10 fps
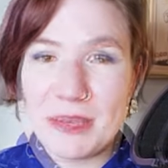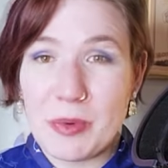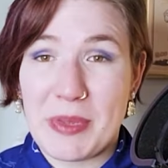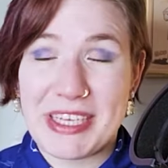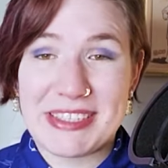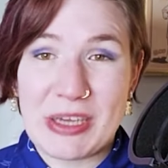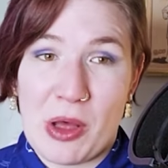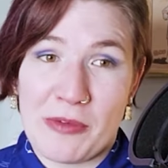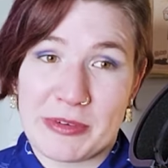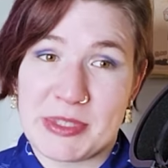Ruby gets a
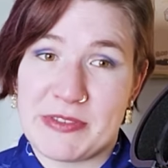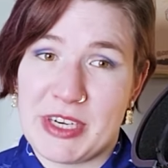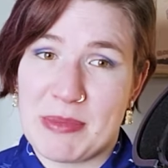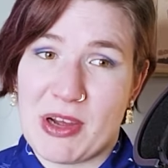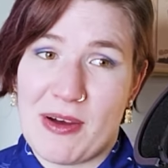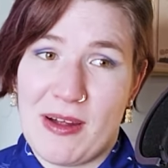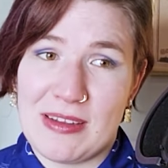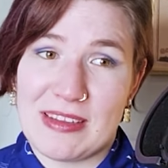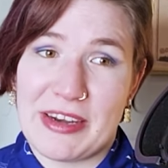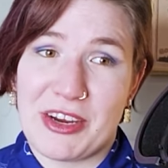call from Davina
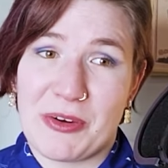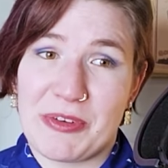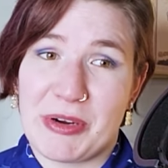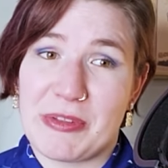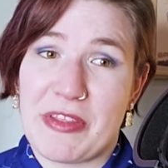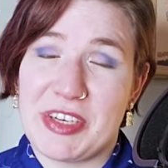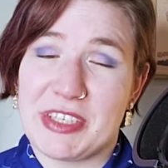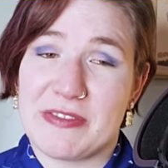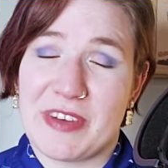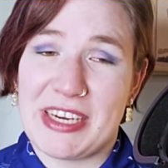McCall letting her know that they
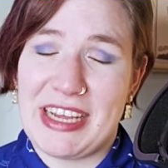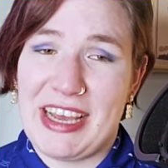didn't find